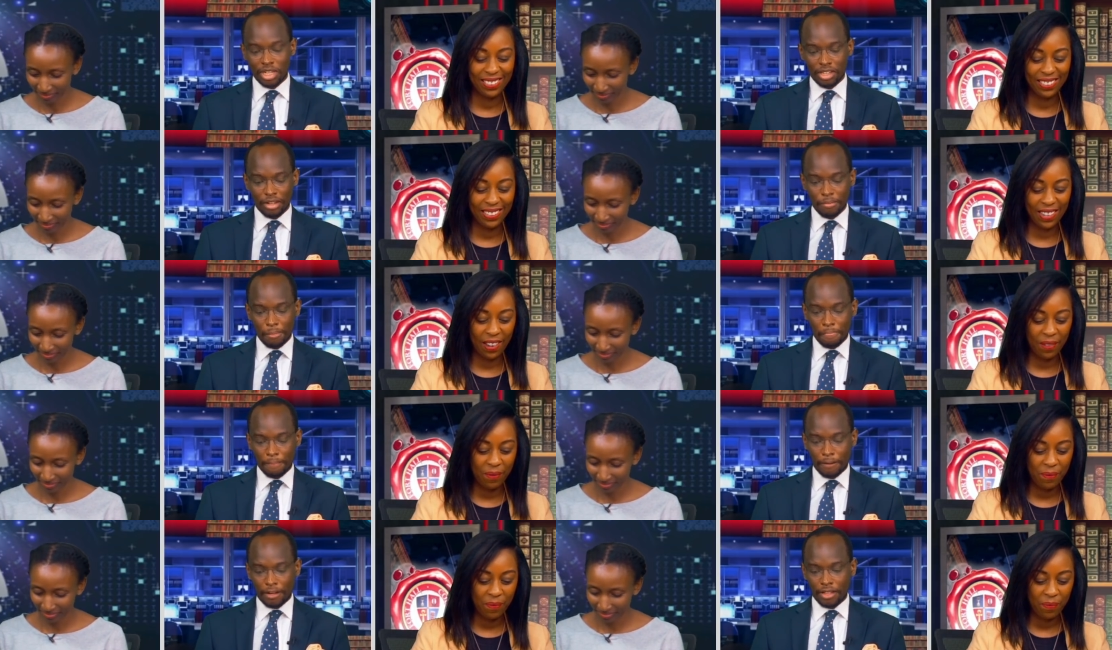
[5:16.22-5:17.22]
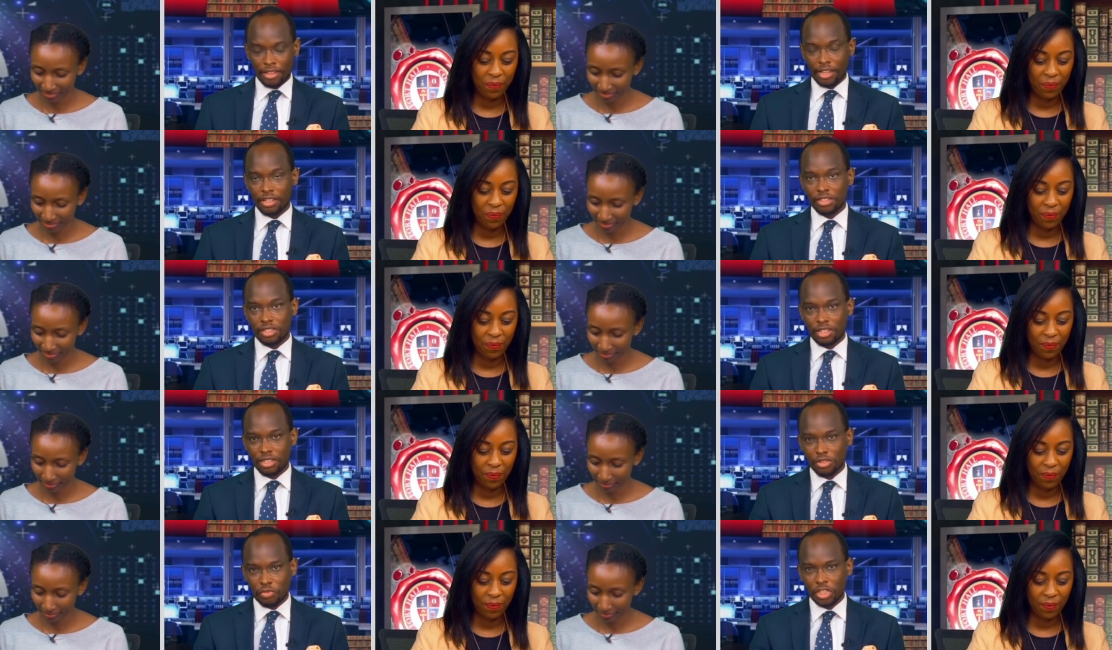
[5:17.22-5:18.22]
Speaker 1: altogether. Yeah, uh, I think Kenyans
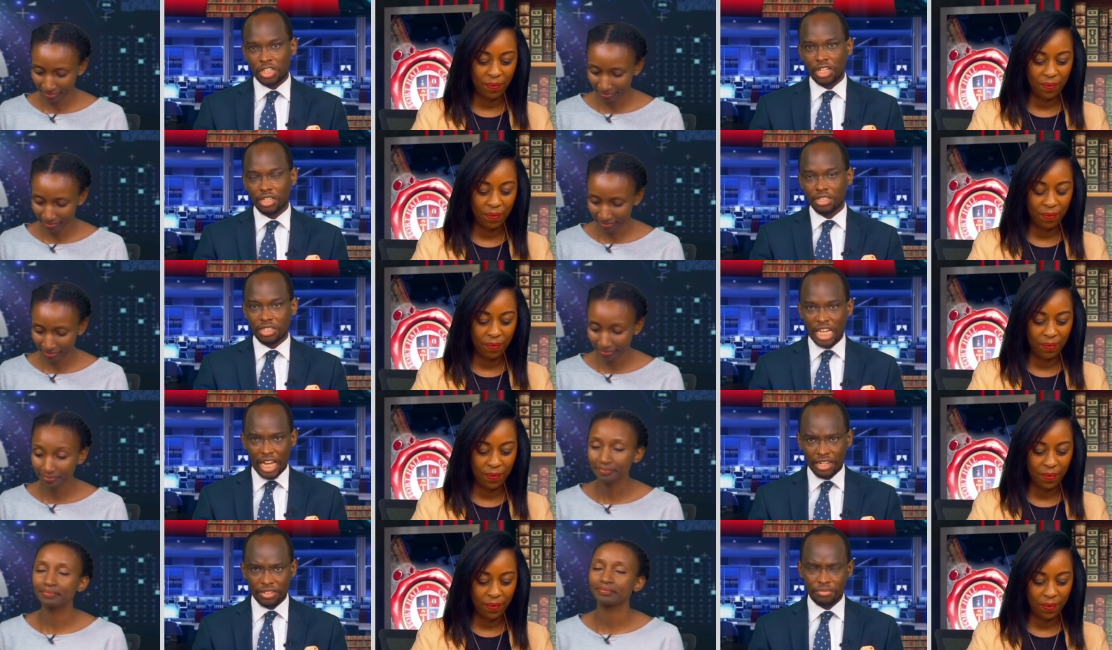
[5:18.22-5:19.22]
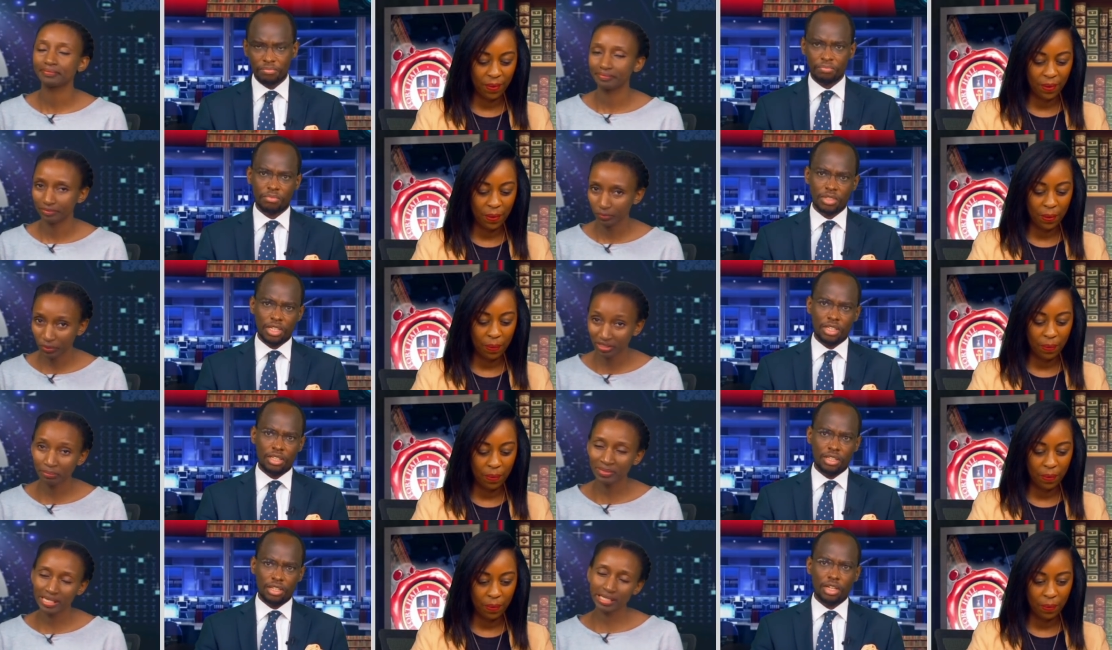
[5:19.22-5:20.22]
didn't sufficiently understand what
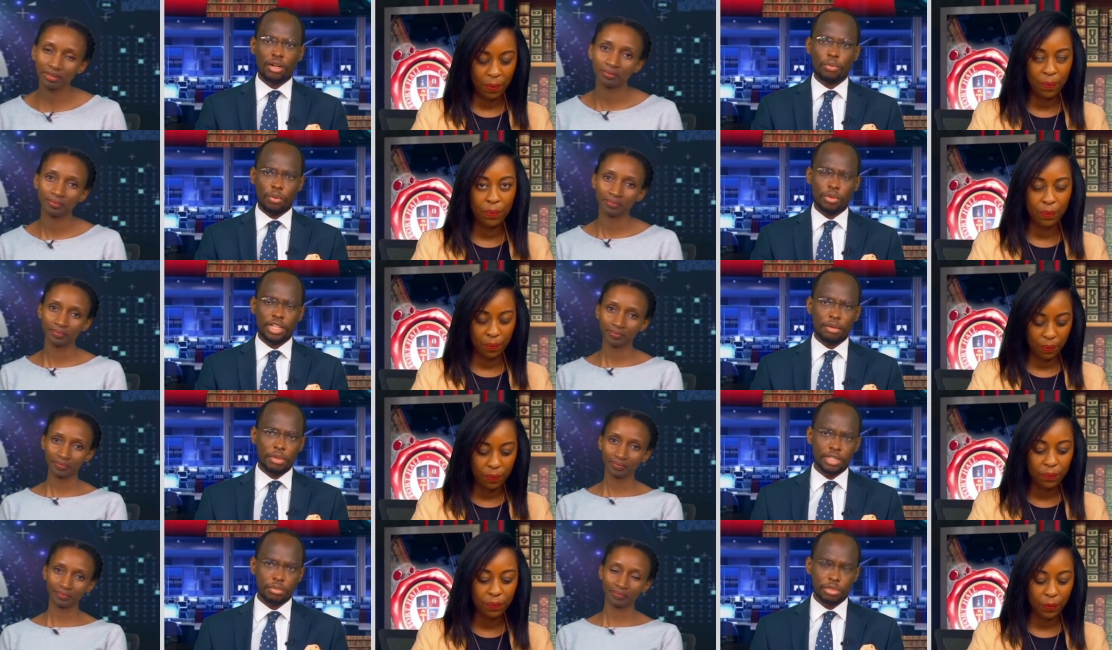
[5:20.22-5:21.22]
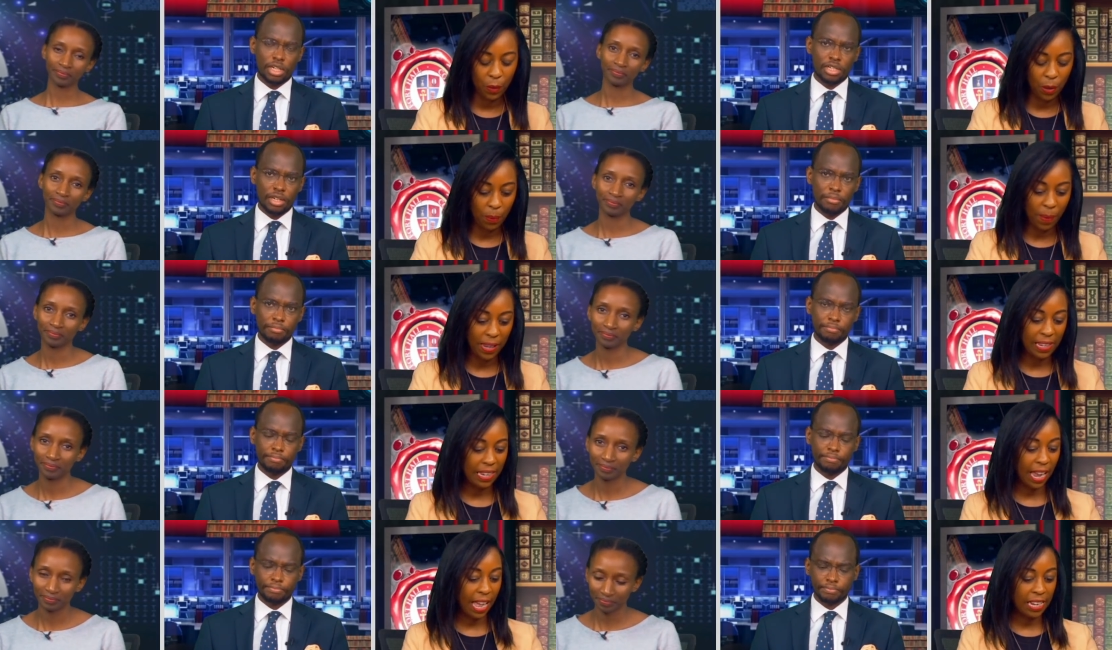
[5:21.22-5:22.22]
it meant. Yeah, what, what that meant precisely.
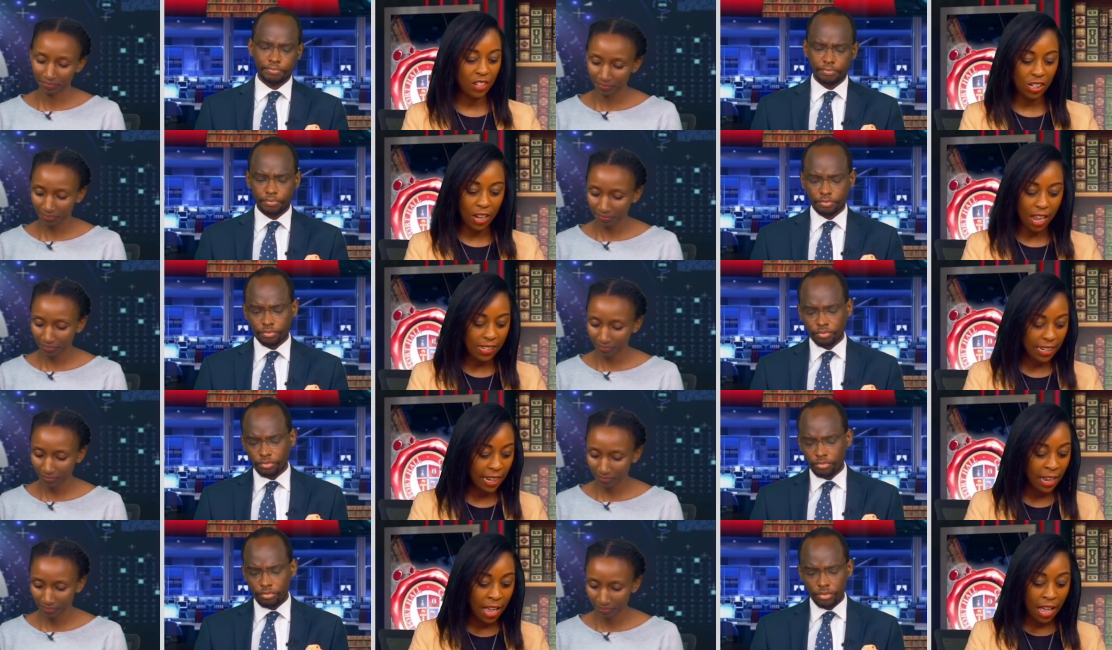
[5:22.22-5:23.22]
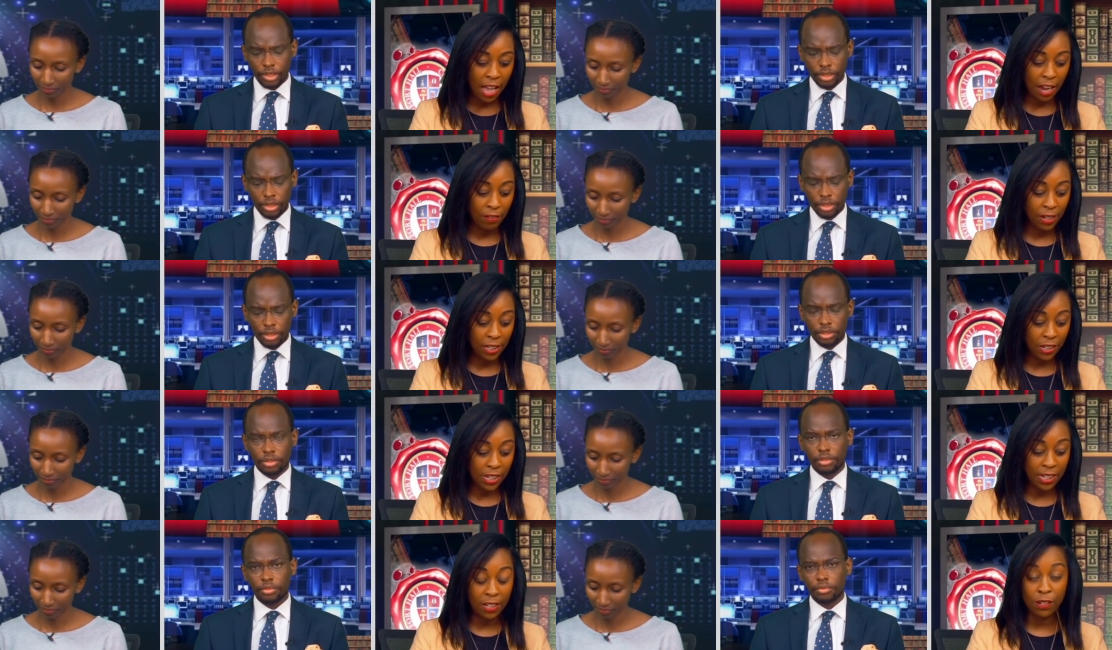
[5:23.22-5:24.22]
Meant. Mm.
Speaker 2: Yeah, and just lastly, uh,
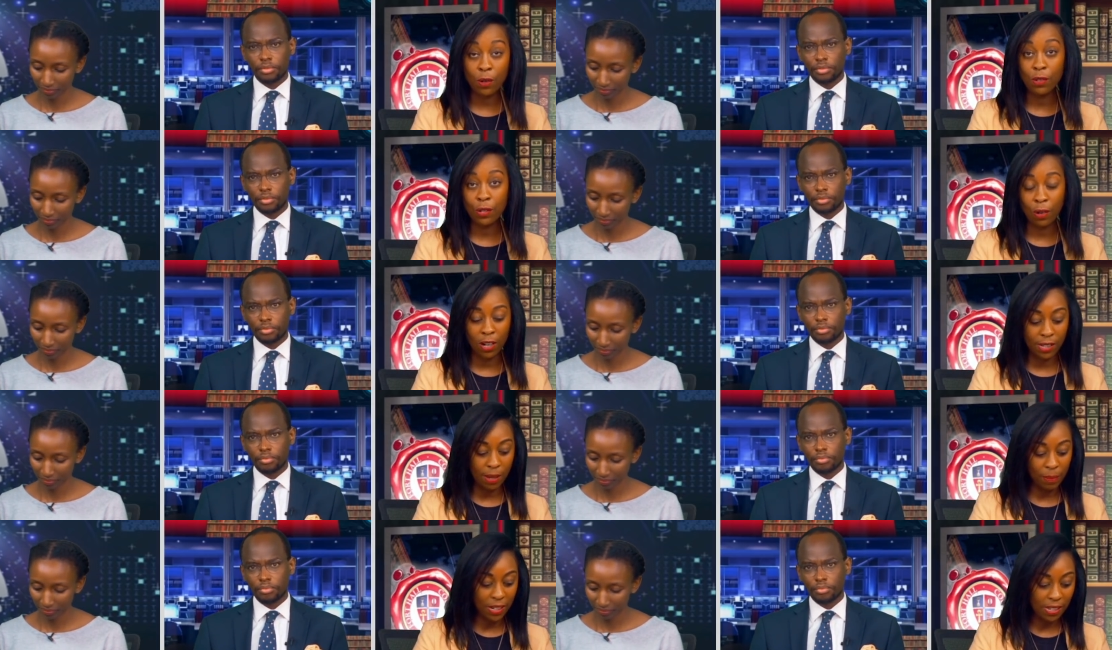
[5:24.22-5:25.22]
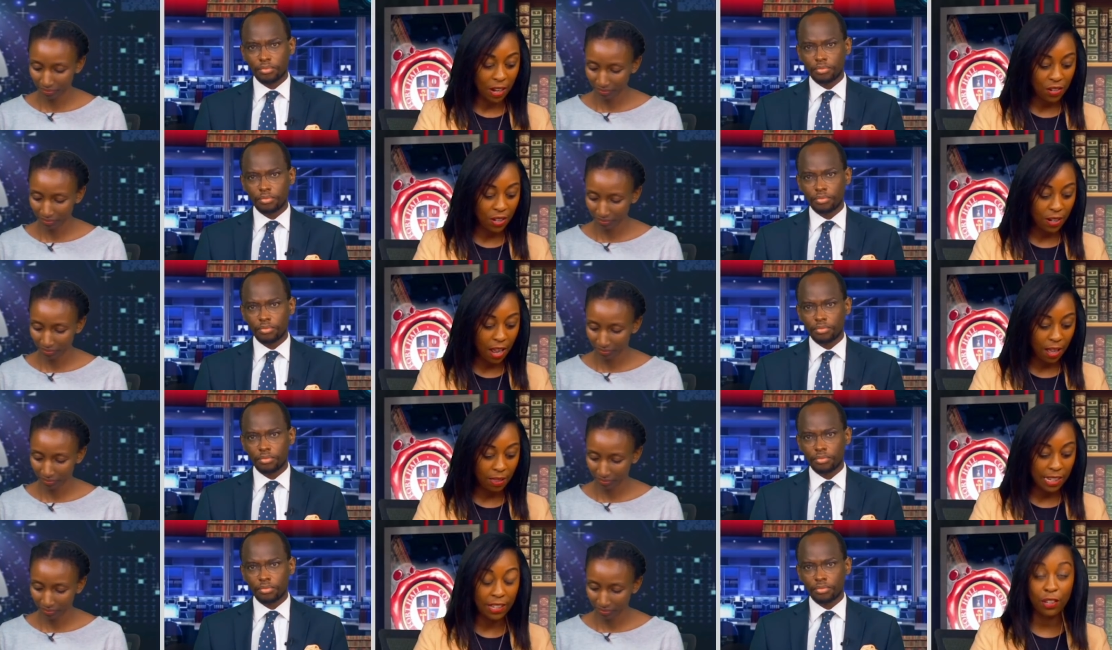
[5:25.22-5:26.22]
religious leaders also got some concession.
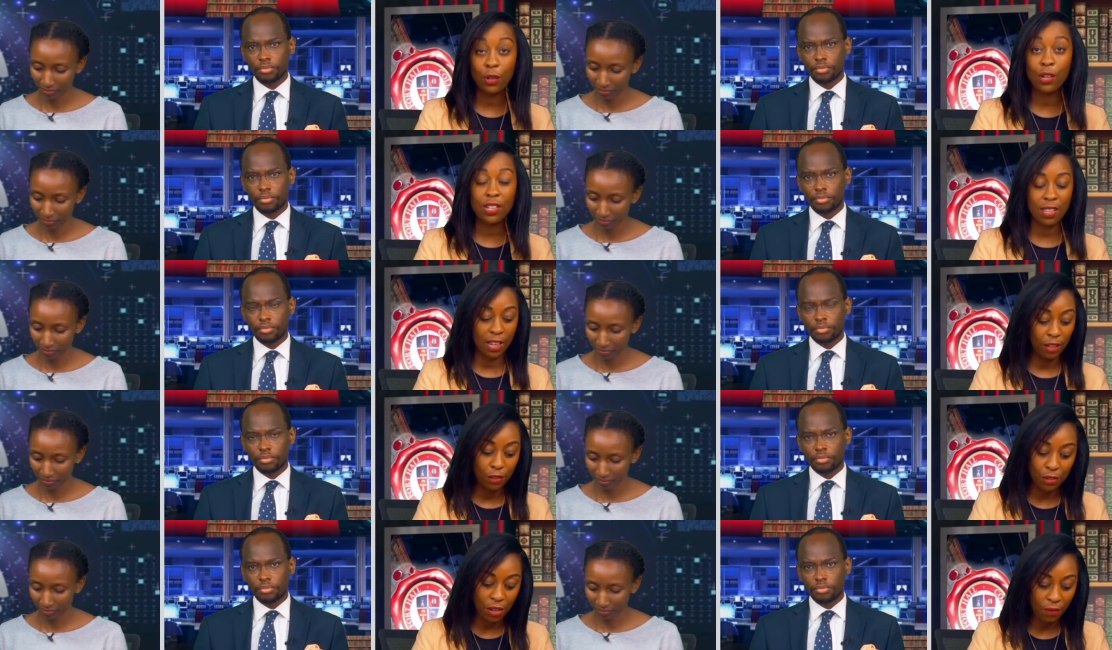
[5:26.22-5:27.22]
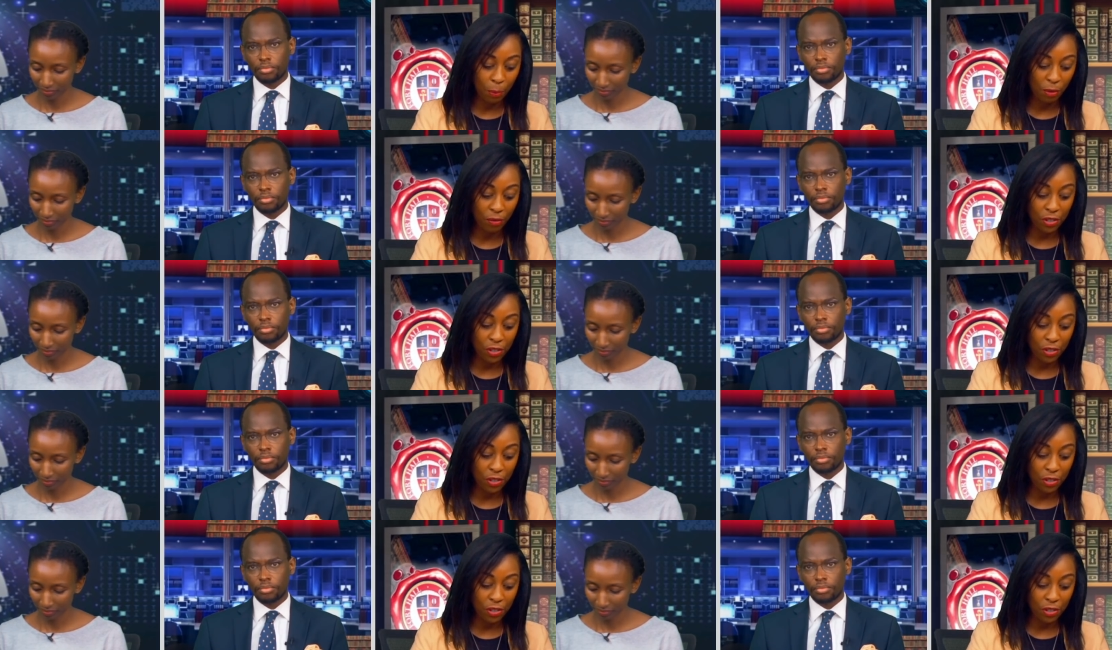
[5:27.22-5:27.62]
Uh, they secured the inclusion of the